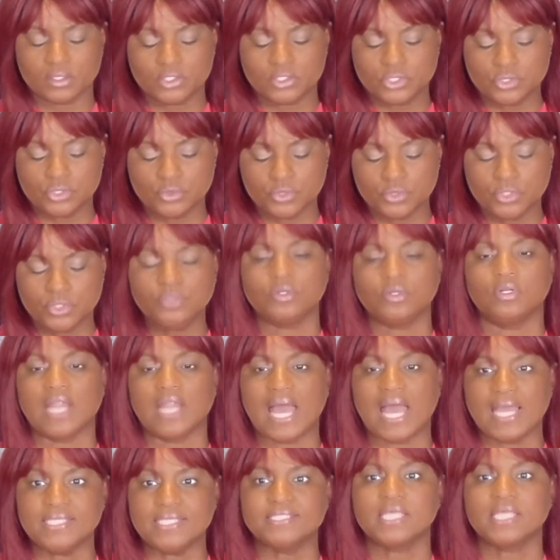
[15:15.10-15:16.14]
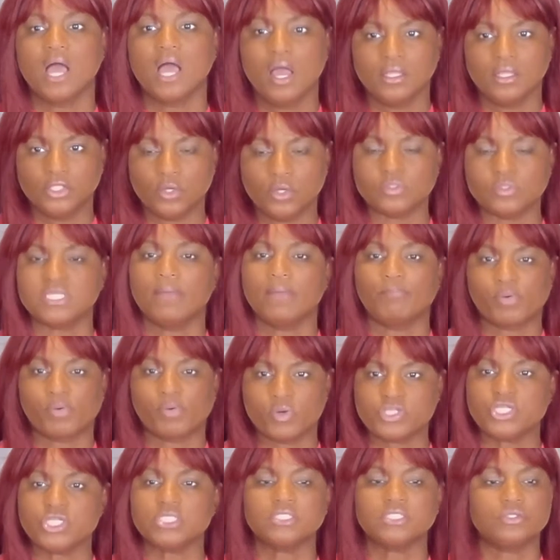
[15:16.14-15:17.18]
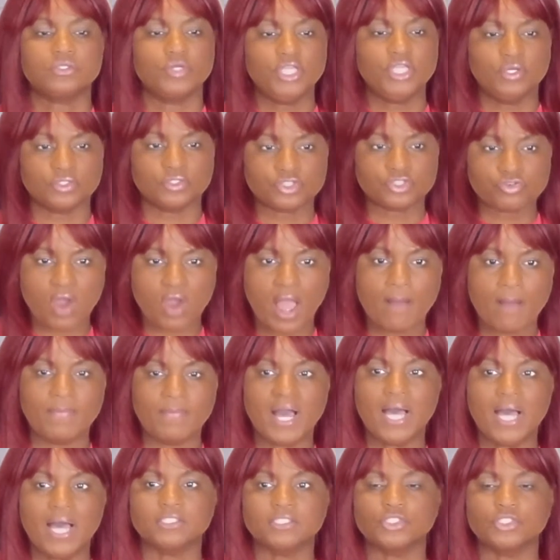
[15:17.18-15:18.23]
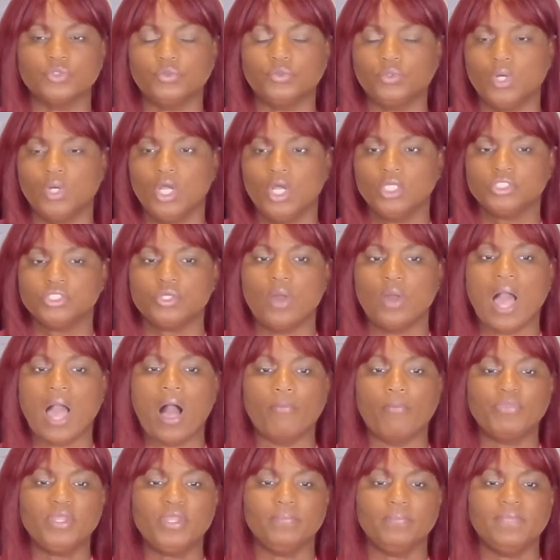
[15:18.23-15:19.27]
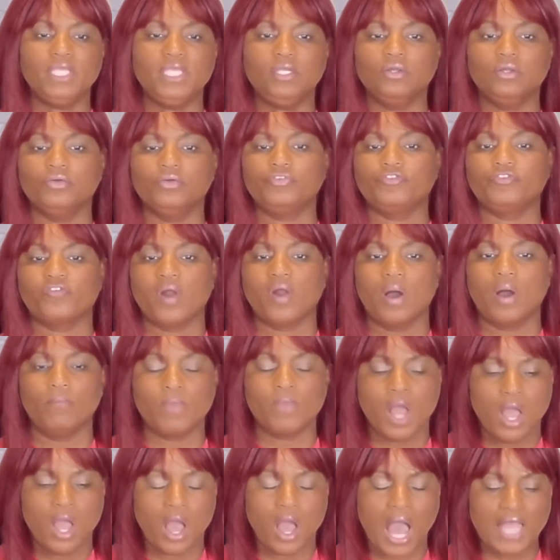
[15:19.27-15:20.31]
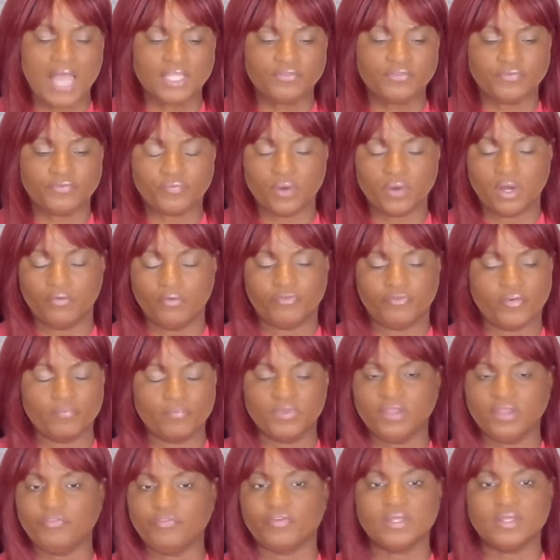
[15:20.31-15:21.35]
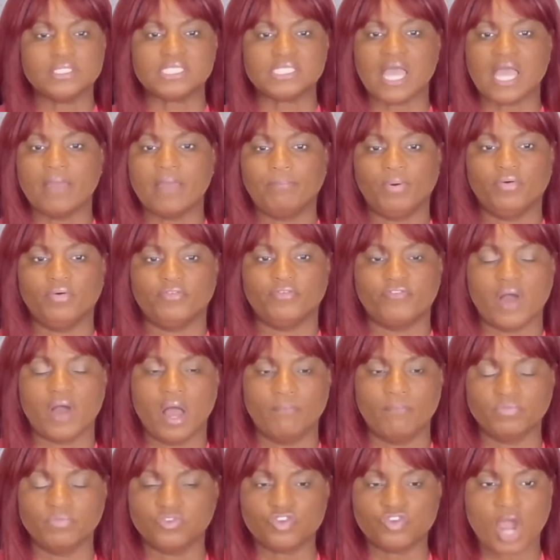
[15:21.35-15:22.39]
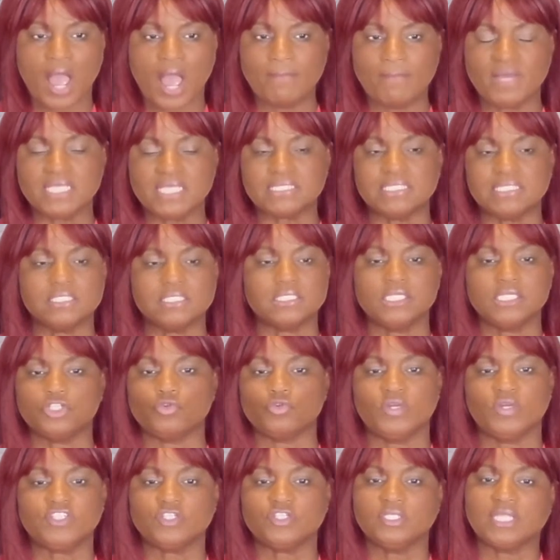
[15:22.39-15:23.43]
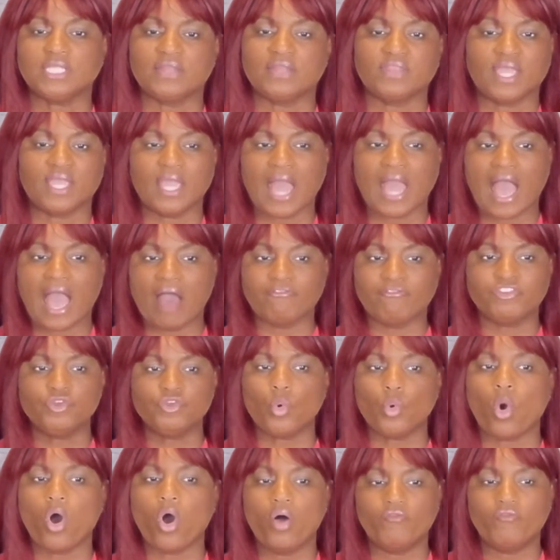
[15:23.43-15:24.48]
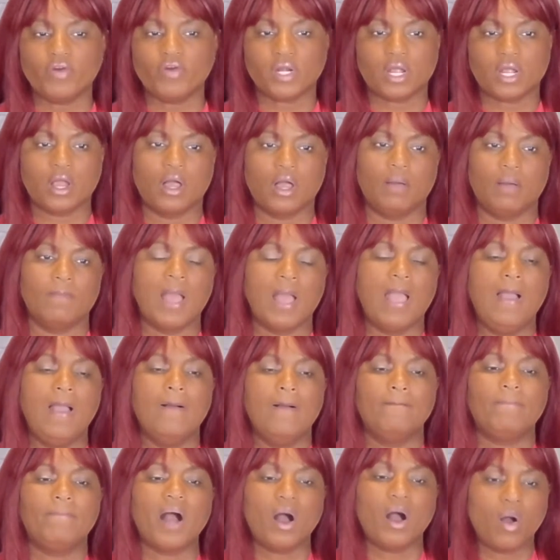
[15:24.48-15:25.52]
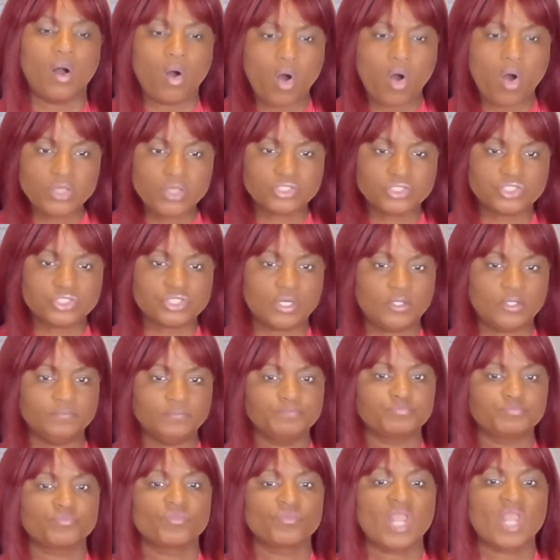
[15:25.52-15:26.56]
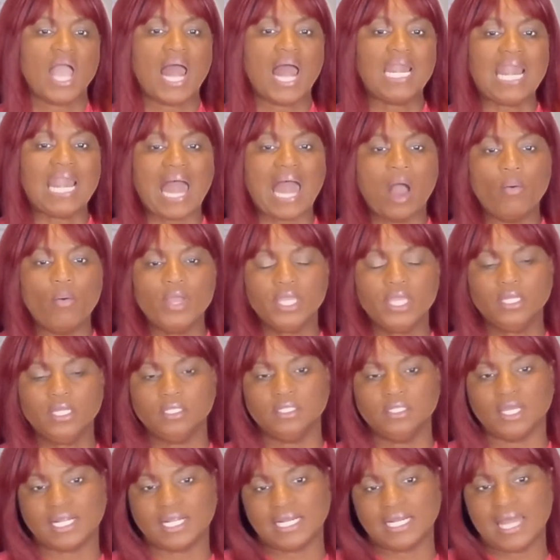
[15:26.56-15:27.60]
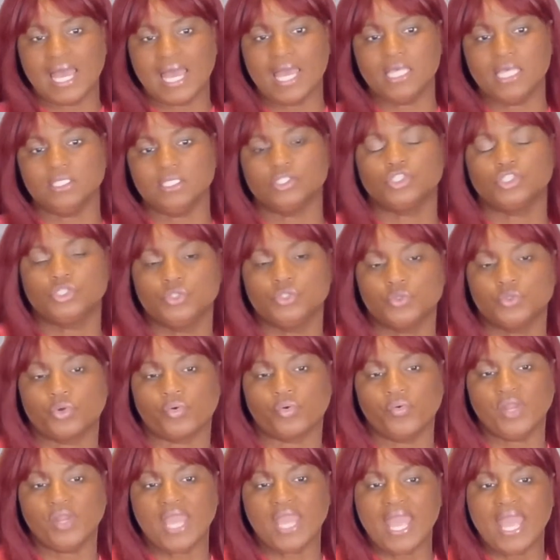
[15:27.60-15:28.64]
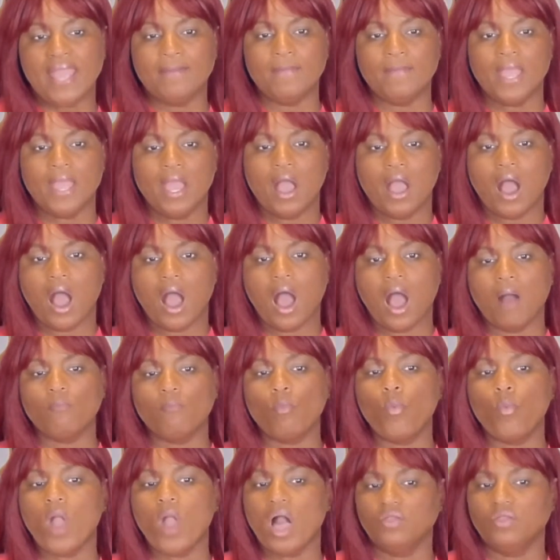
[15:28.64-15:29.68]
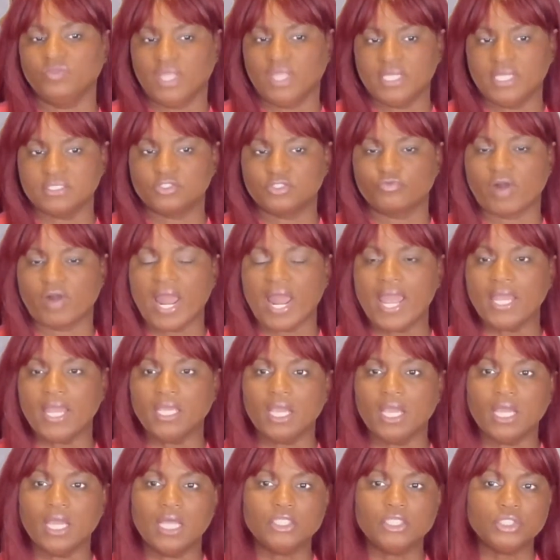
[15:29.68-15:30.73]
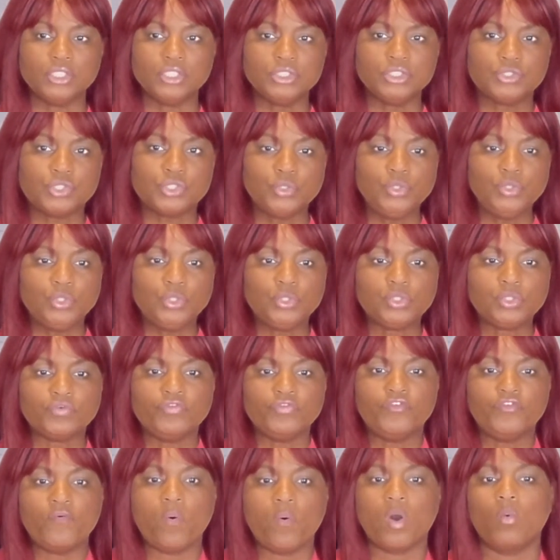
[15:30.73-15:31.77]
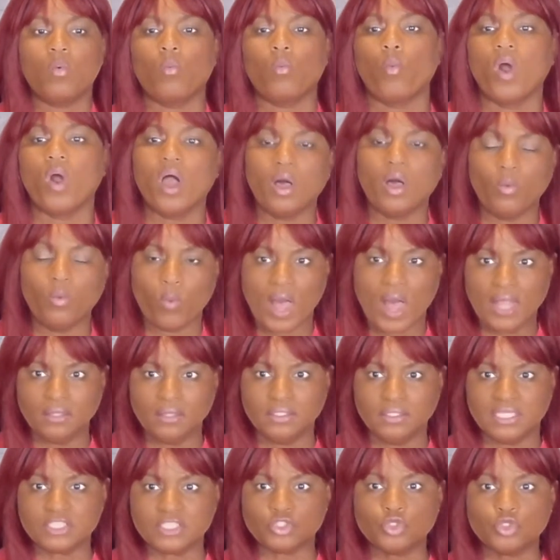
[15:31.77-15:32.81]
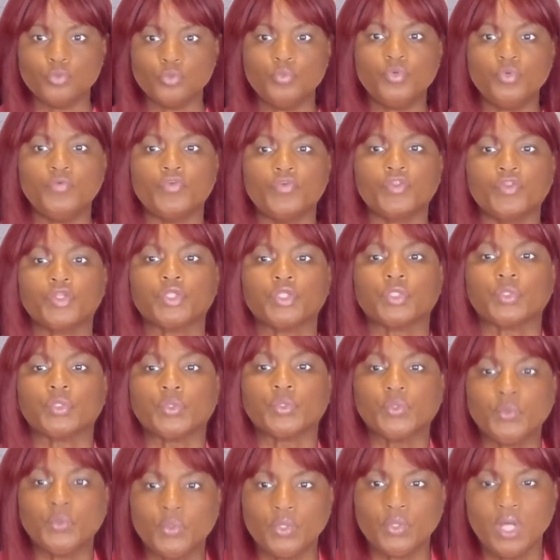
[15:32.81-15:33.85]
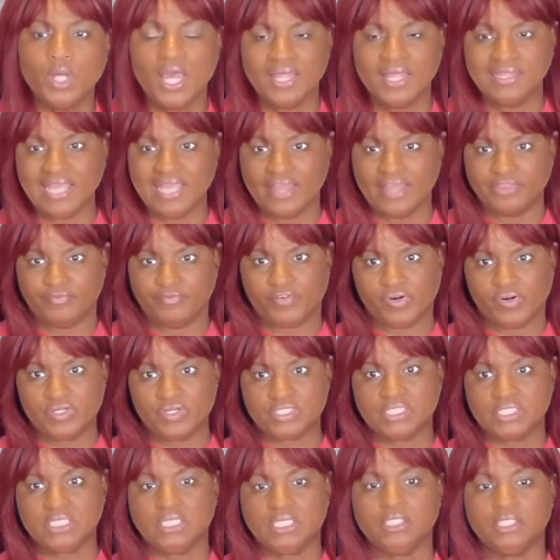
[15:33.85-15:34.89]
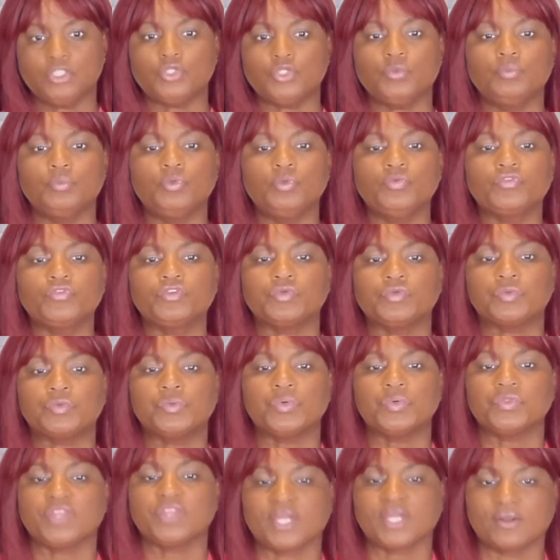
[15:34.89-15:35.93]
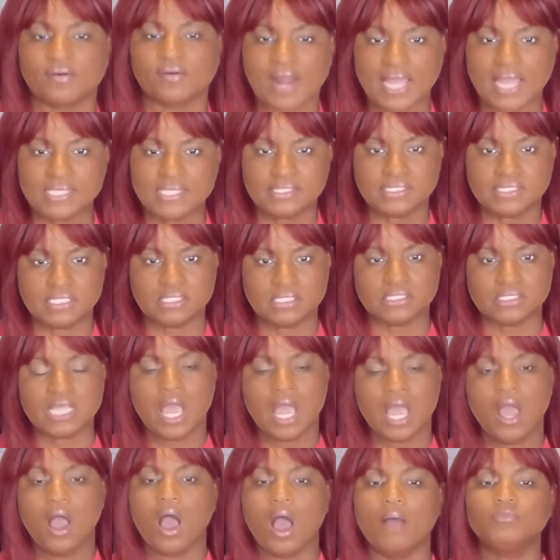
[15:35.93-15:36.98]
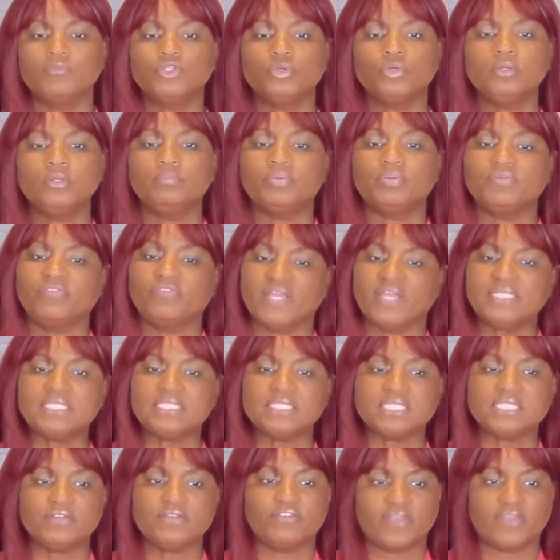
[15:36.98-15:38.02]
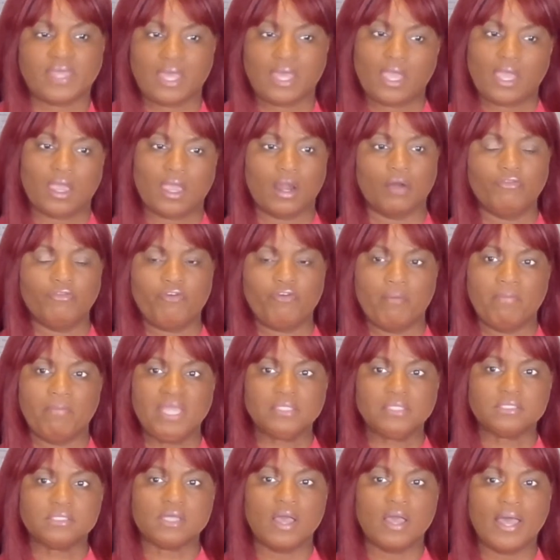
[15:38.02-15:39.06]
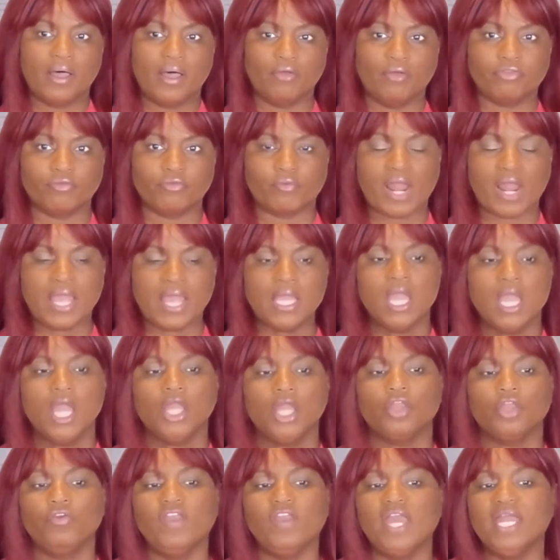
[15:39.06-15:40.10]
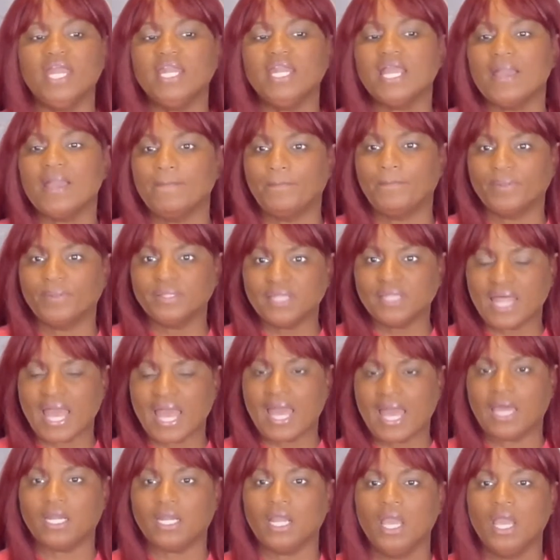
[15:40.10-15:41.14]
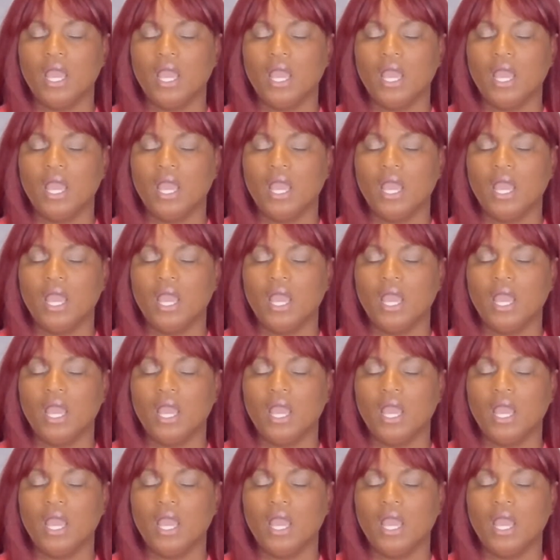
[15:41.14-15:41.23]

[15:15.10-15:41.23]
utilize those approaches to heal trauma, to help them heal from different type of traumas and situations that they have to overcome, but also allowing the clients to create wellness, right? To look for wellness, to move through the adversity, to move through the crisis. Doing preventative care for mental health, right? Creating a plan